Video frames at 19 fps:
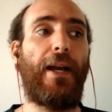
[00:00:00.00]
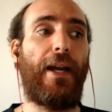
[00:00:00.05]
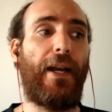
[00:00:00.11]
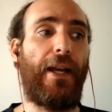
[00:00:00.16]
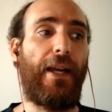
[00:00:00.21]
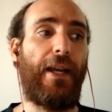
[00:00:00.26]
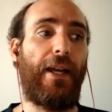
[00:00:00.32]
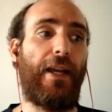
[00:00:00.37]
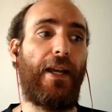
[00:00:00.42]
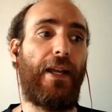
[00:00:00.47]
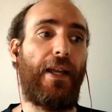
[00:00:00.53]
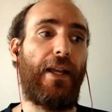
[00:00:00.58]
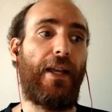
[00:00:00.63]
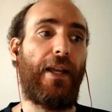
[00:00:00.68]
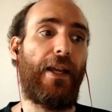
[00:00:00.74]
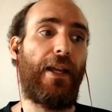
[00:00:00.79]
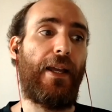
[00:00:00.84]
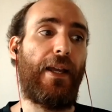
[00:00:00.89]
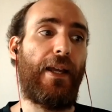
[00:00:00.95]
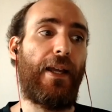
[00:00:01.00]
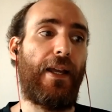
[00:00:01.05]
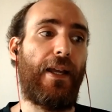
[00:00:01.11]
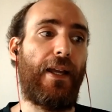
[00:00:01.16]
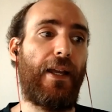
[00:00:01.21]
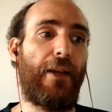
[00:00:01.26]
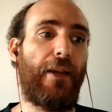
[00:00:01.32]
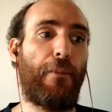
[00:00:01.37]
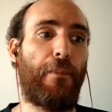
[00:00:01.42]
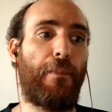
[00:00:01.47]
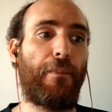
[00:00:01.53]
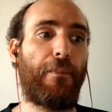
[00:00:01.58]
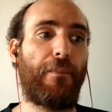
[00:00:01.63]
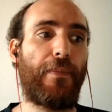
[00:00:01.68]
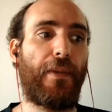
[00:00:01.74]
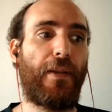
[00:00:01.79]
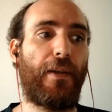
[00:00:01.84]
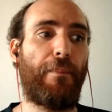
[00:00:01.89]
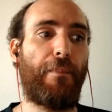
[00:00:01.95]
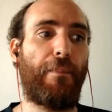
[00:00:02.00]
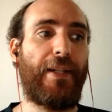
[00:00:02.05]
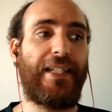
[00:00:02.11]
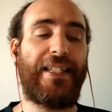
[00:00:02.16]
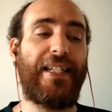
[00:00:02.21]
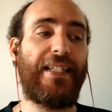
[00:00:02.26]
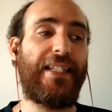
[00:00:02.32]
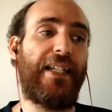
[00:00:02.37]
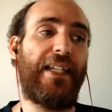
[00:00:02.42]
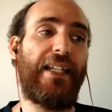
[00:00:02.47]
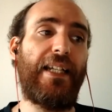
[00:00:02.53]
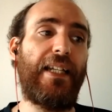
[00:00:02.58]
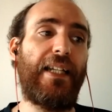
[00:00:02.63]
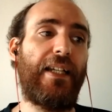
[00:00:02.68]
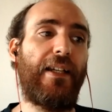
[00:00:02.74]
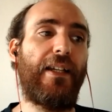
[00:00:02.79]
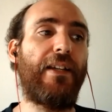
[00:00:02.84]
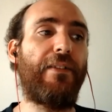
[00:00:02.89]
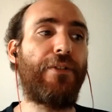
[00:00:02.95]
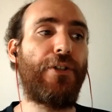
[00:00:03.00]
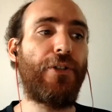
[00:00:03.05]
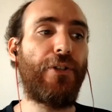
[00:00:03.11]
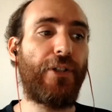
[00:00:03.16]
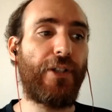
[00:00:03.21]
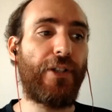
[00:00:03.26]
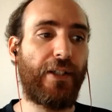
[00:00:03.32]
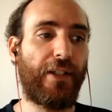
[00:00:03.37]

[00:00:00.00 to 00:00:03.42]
Uh, but essentially, if you